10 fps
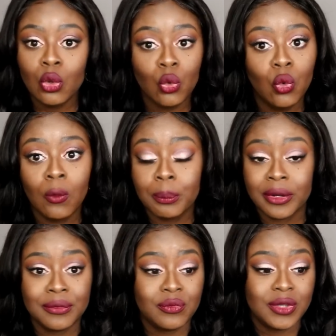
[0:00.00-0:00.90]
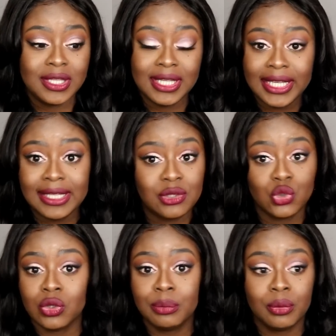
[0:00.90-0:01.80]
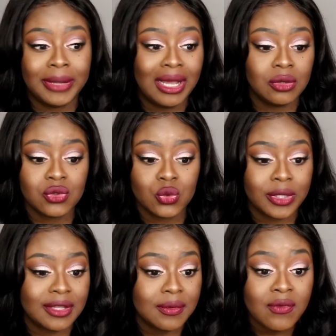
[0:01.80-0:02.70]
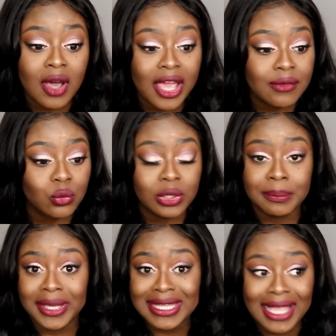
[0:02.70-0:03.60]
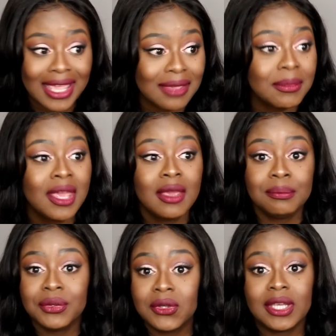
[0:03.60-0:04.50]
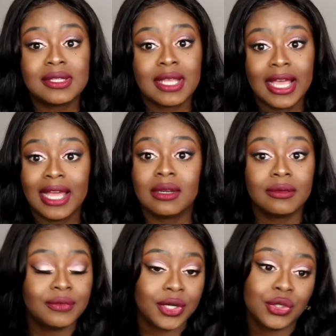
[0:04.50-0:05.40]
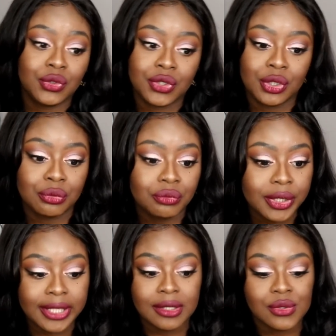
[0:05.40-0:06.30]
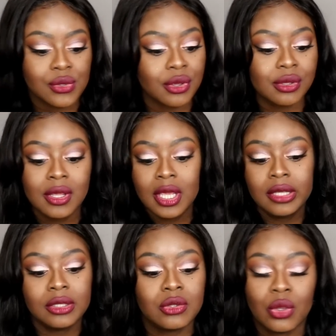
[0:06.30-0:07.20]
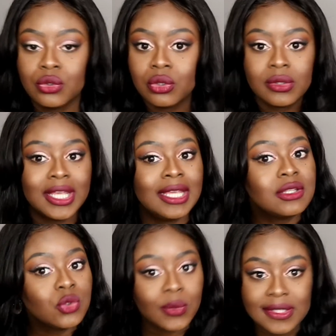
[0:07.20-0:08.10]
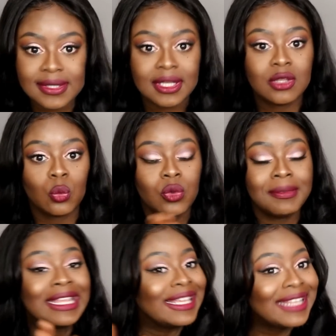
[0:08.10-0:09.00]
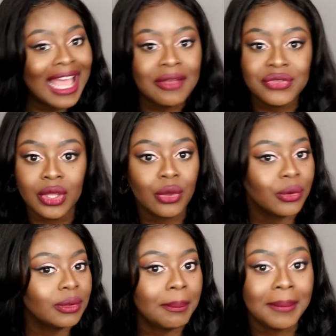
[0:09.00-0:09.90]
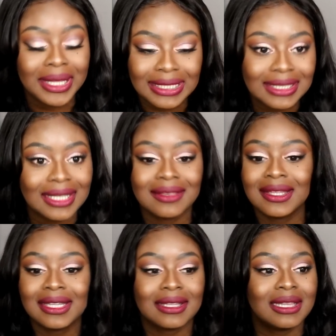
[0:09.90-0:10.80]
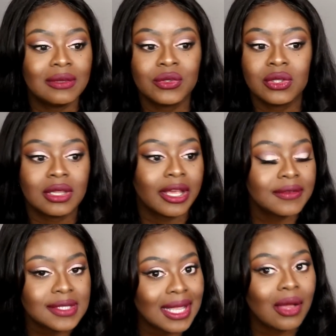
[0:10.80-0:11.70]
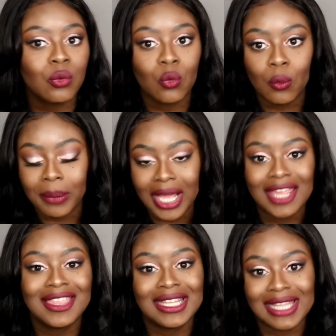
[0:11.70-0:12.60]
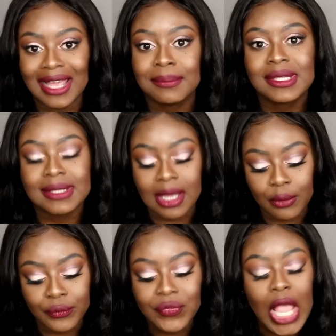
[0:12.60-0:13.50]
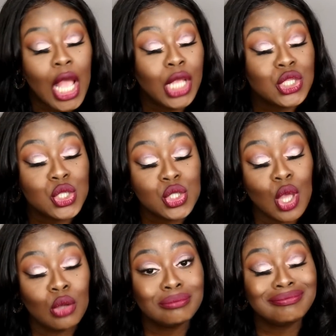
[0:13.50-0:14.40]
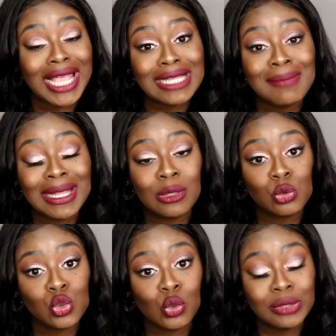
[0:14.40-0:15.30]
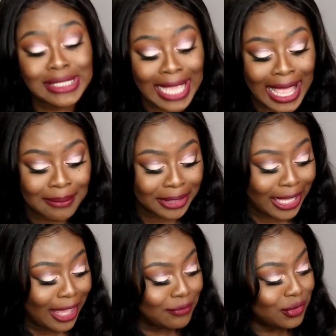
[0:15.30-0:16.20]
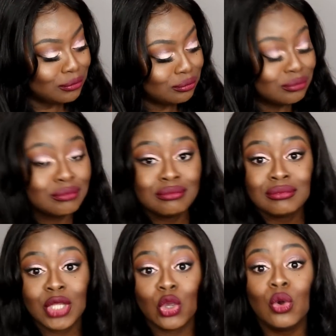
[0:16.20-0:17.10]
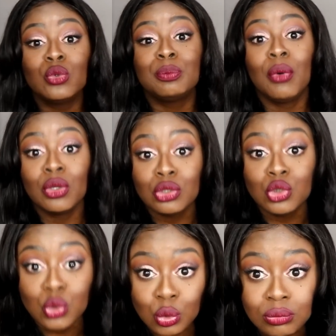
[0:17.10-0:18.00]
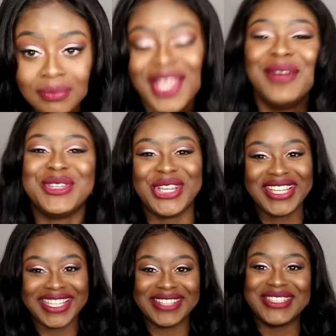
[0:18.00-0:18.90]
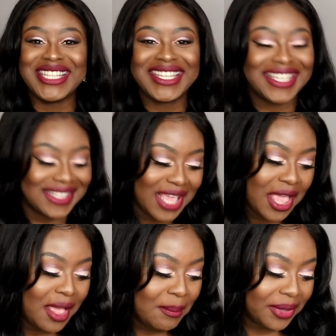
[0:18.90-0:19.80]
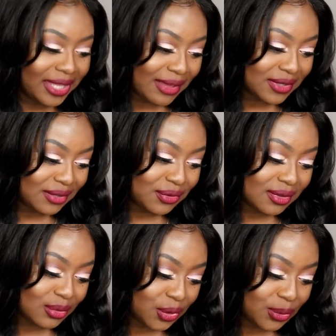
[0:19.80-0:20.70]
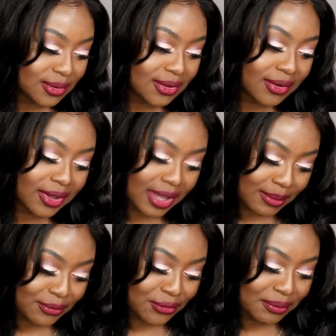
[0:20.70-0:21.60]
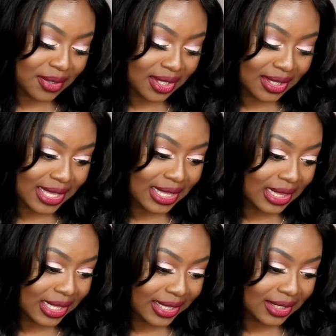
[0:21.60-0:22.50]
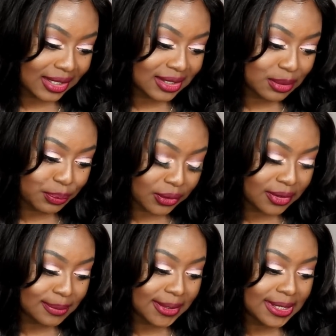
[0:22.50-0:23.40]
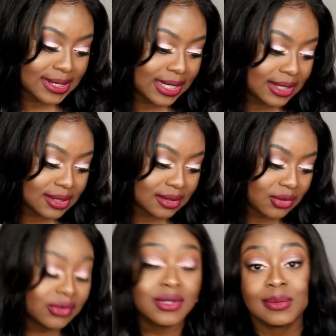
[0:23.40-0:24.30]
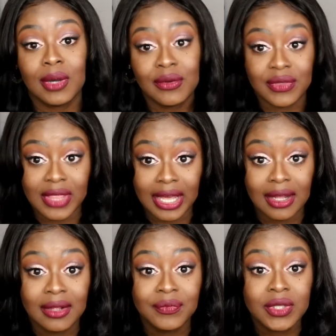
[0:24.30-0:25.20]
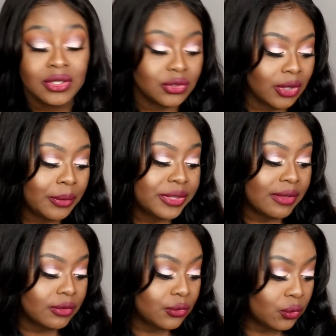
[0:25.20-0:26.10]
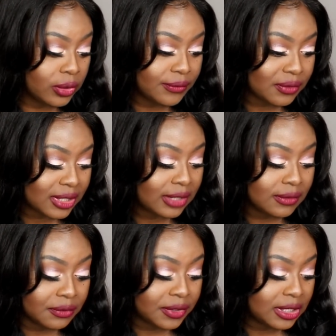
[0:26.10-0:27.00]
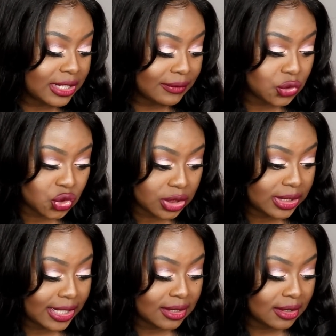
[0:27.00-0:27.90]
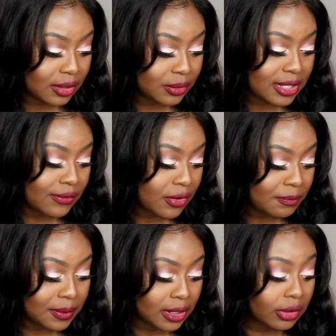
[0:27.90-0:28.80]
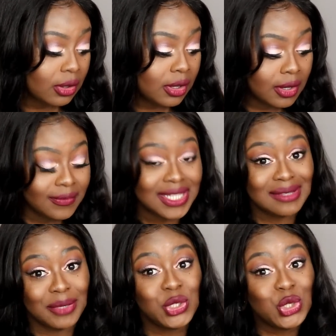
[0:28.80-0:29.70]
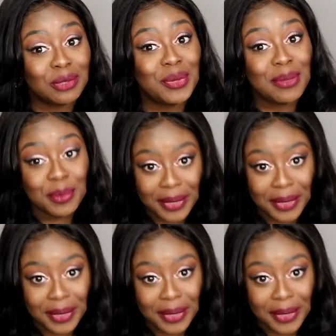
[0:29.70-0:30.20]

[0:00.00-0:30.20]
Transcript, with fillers: corporate for years, you know, I bought my house at twenty-five, all in my name, because I had a very good career. So, you know, don't get it twisted, women can have their own money and they can live a good lifestyle all by their damn self. So, that's my little story time. Kevin, God will punish you. No, I'm joking, I'm joking. But Kevin, if you thought you was gonna come for me and like expose me, sis, your girl's smarter than that. You know, I would never have fallen for that. Even if I did have a sugar daddy, I would never have been like, oh, this is my sugar baby